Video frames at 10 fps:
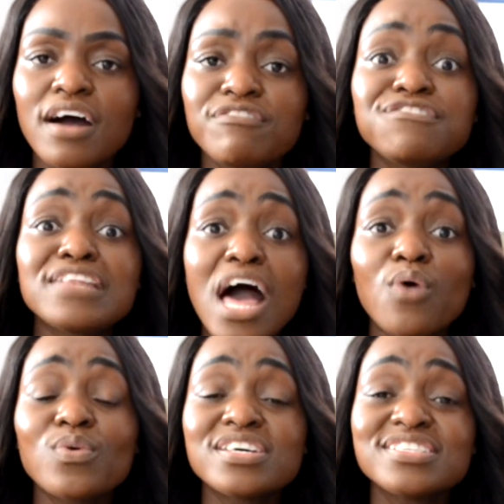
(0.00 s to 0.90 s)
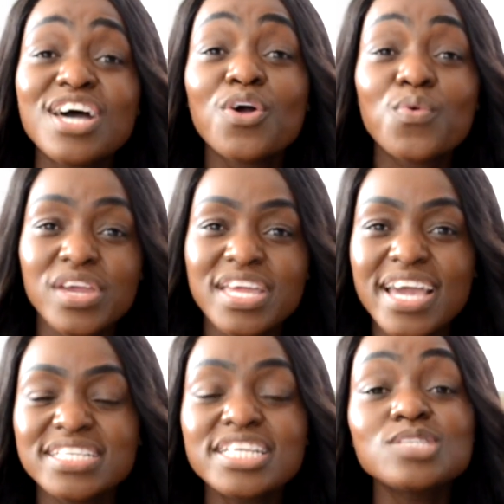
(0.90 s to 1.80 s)
flowers
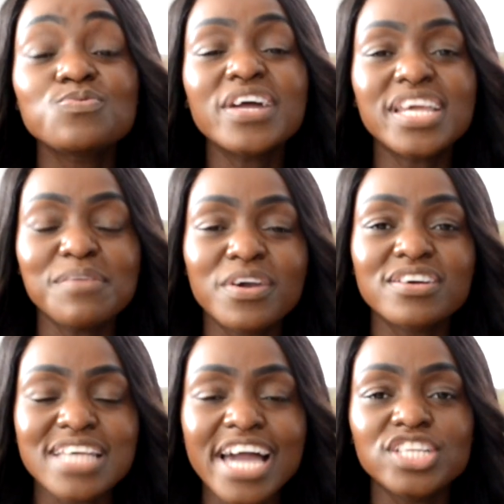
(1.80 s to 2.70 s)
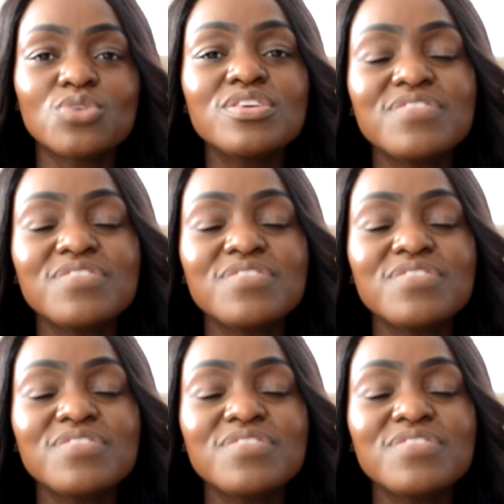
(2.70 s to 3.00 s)
create. And it's funny because I don't